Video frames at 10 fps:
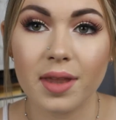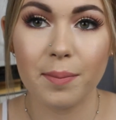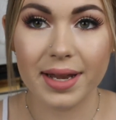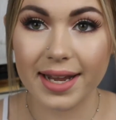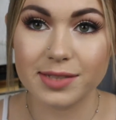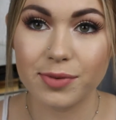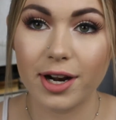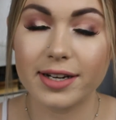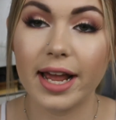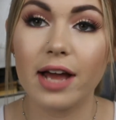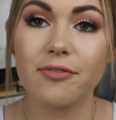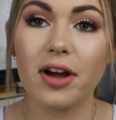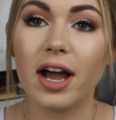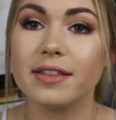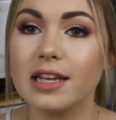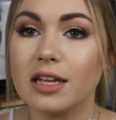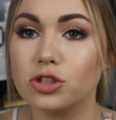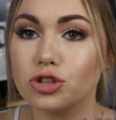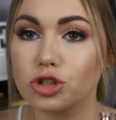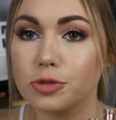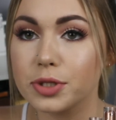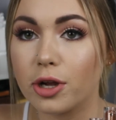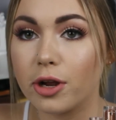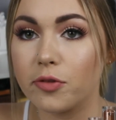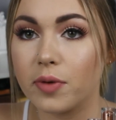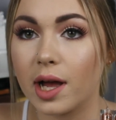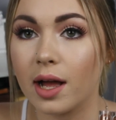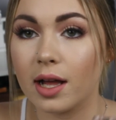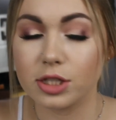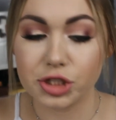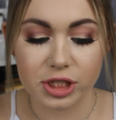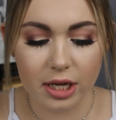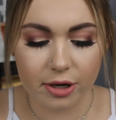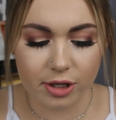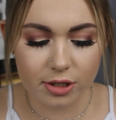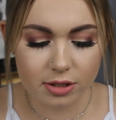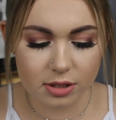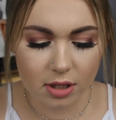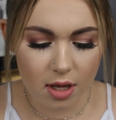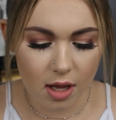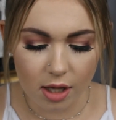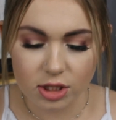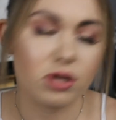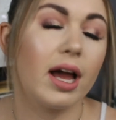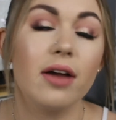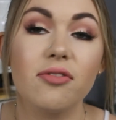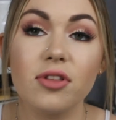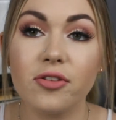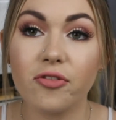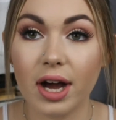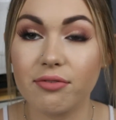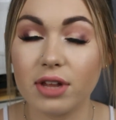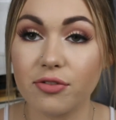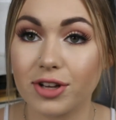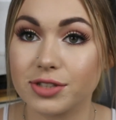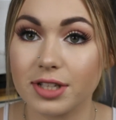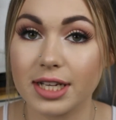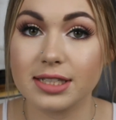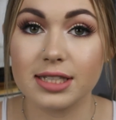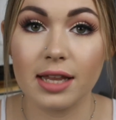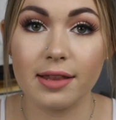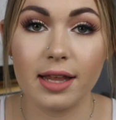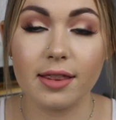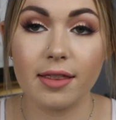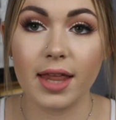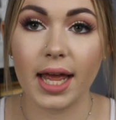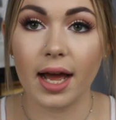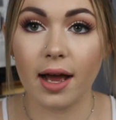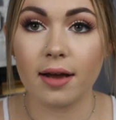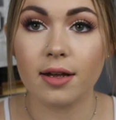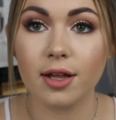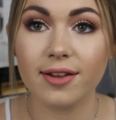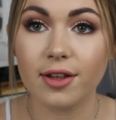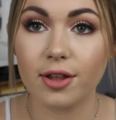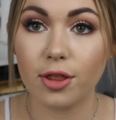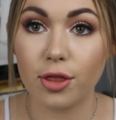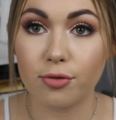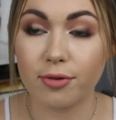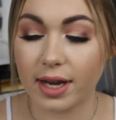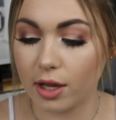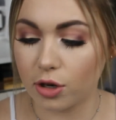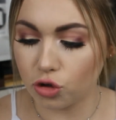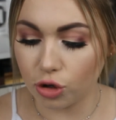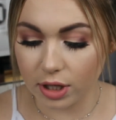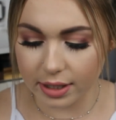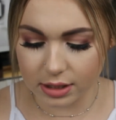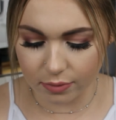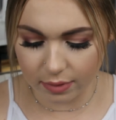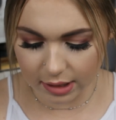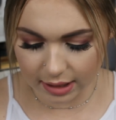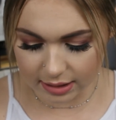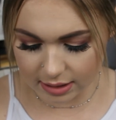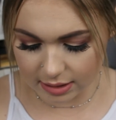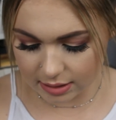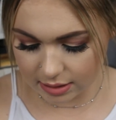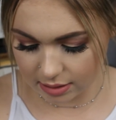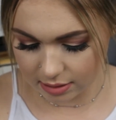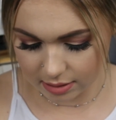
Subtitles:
My next product I have are the Supernova shadows. So I have the 5 they first released, and then there are 3 New Year's releases.